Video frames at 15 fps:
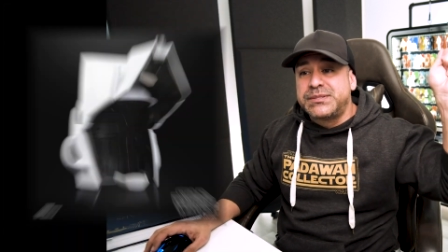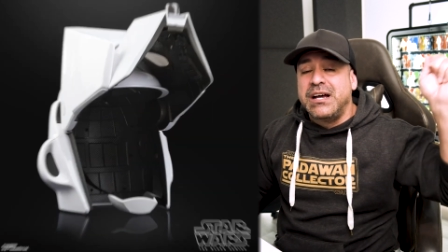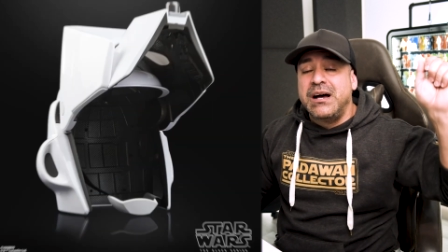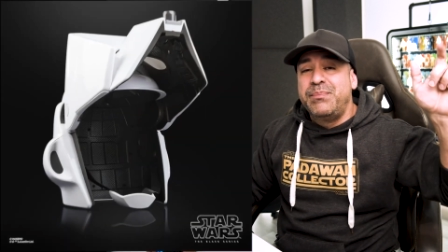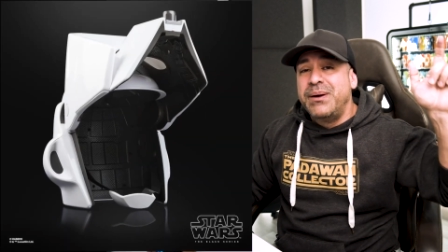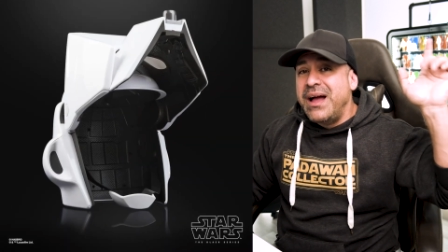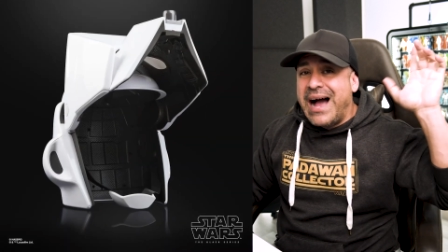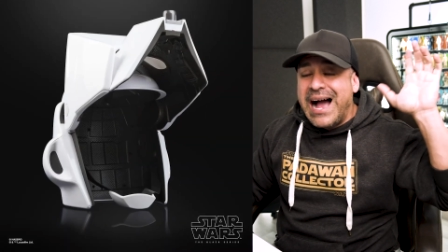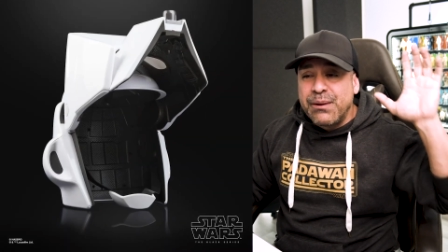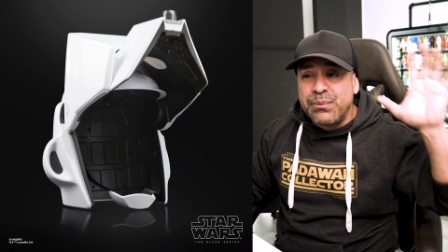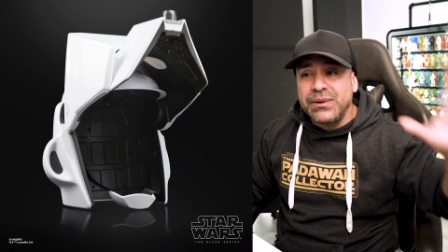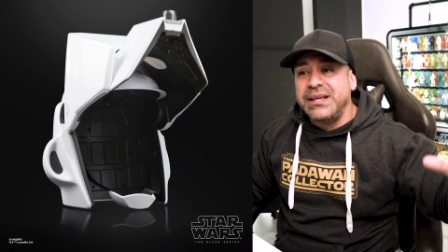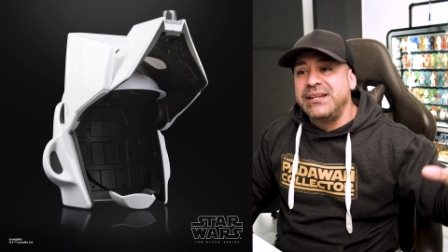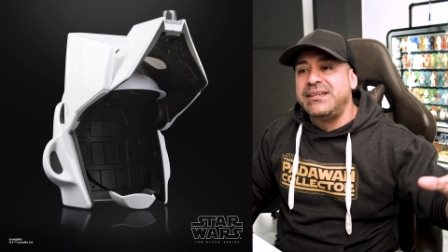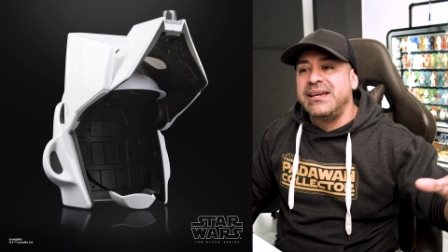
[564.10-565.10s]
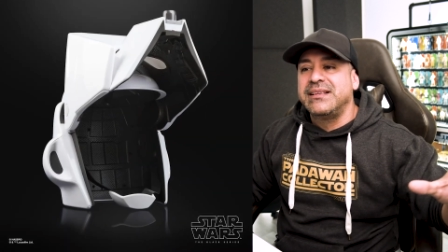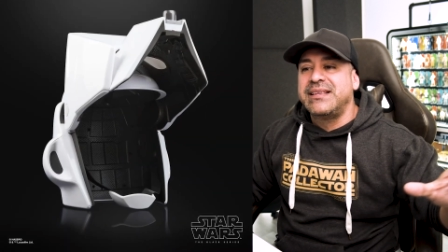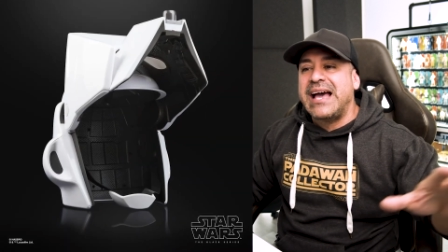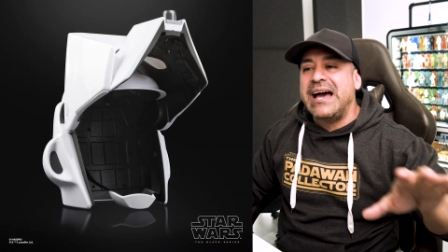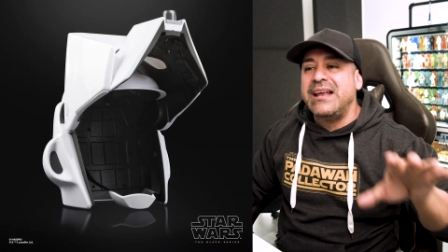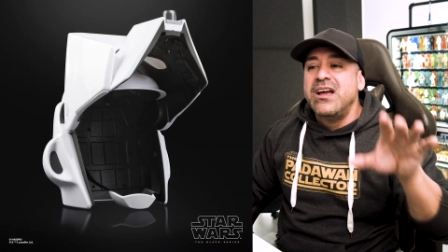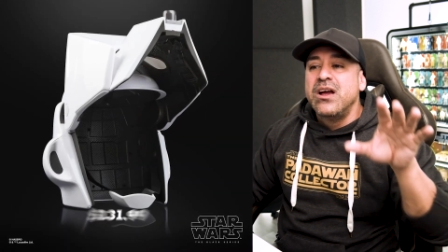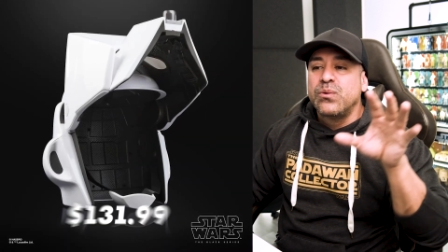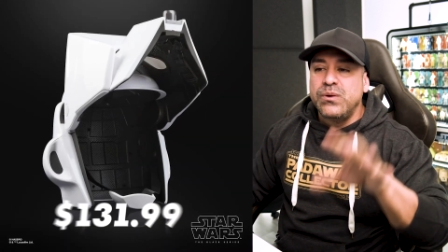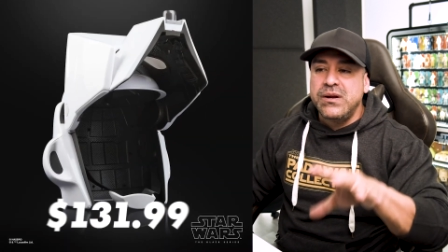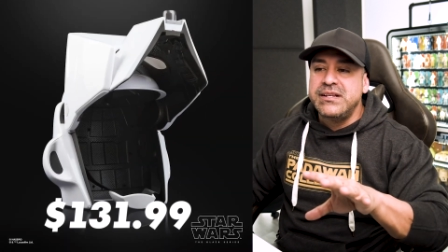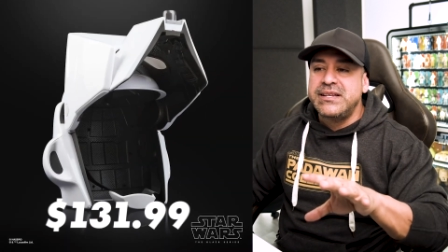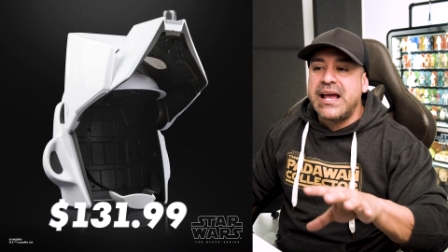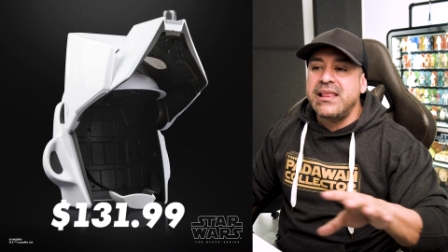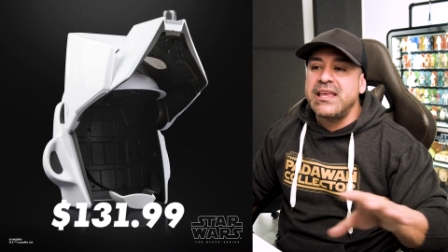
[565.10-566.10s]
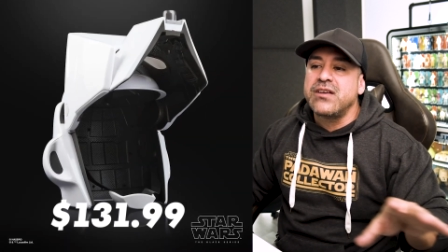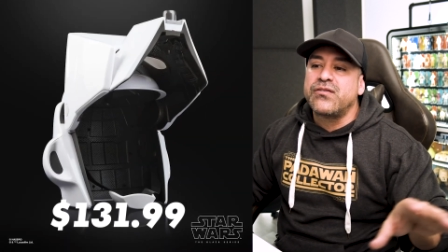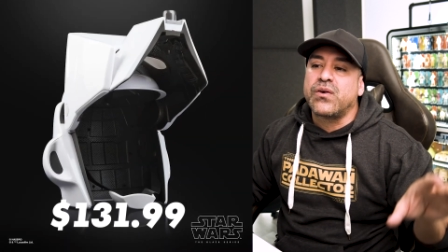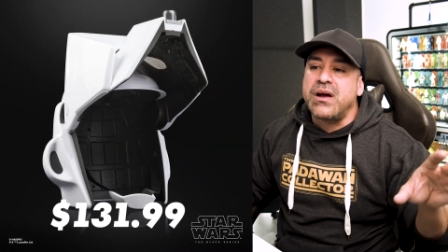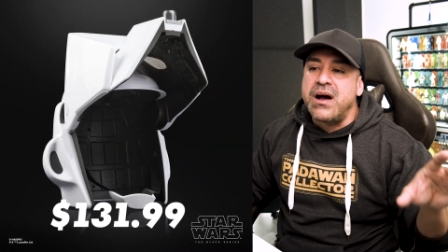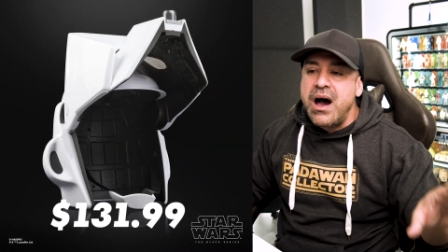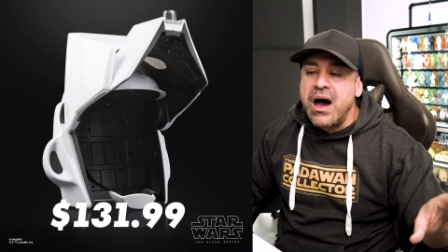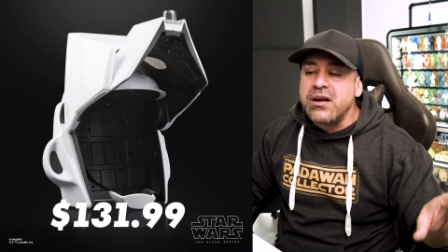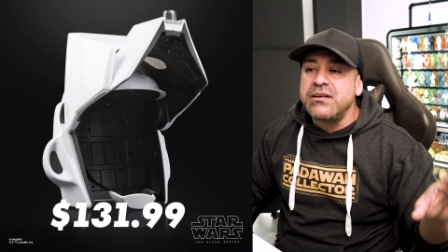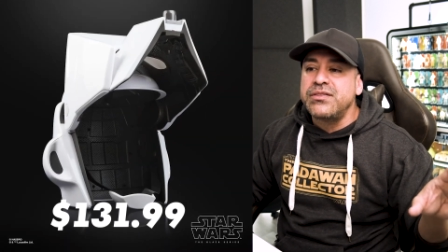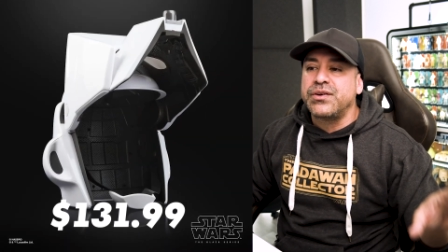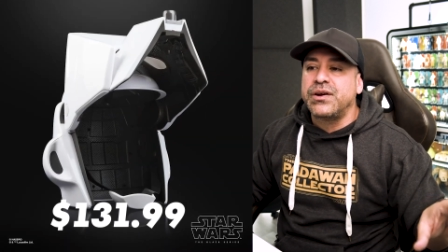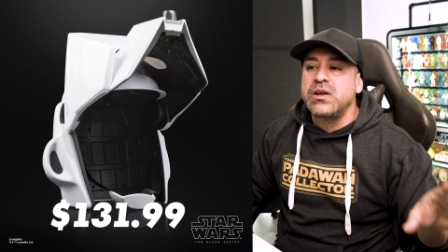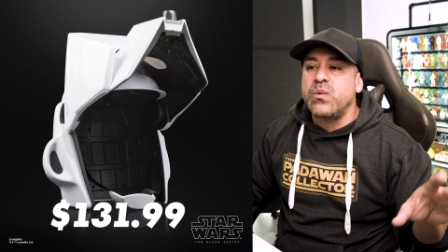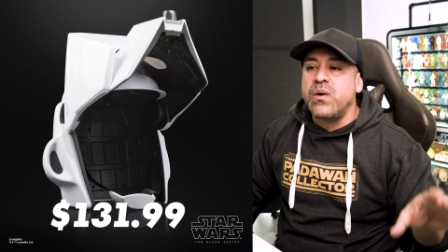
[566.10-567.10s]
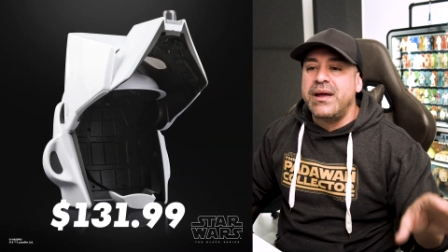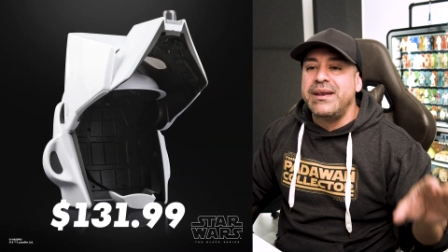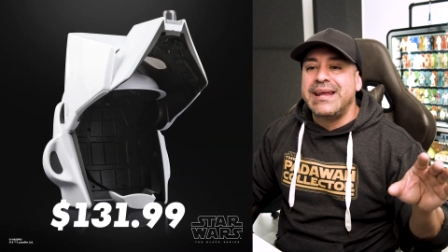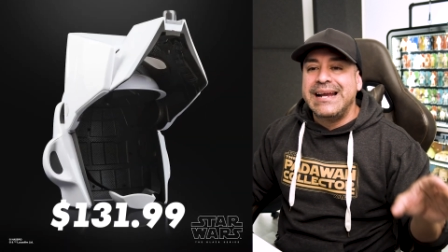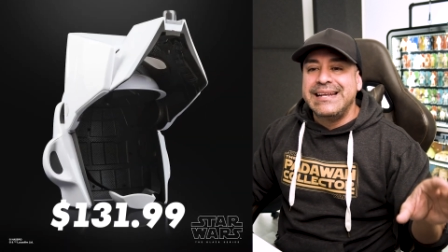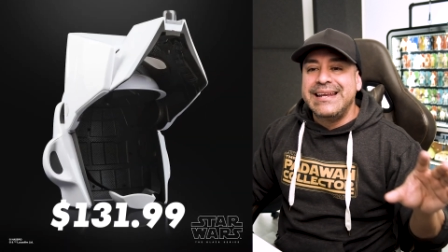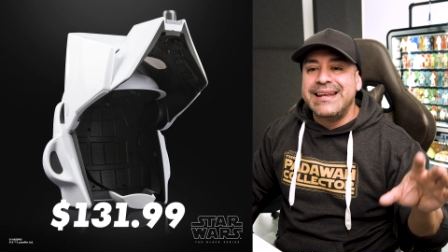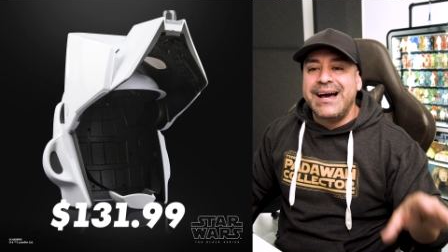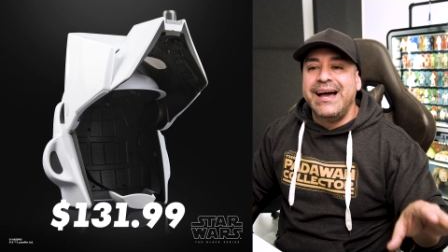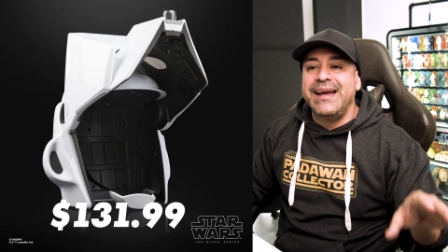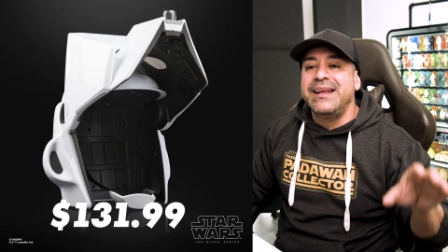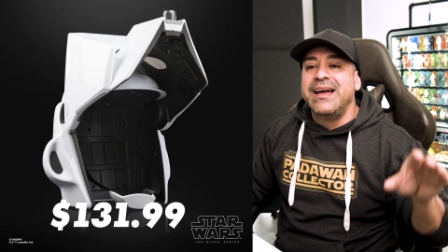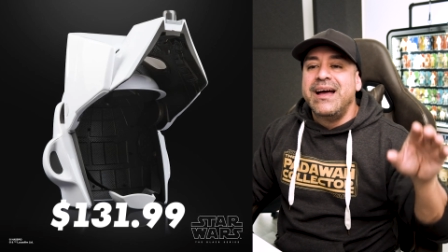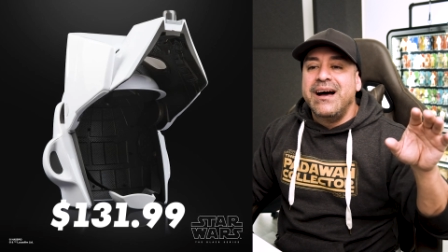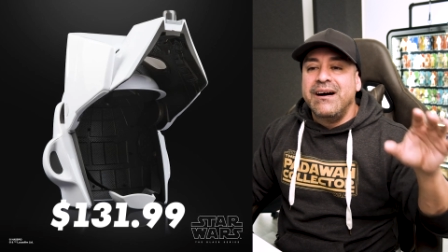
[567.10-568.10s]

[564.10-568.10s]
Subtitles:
up. I really dig that. Retailing for $131.99,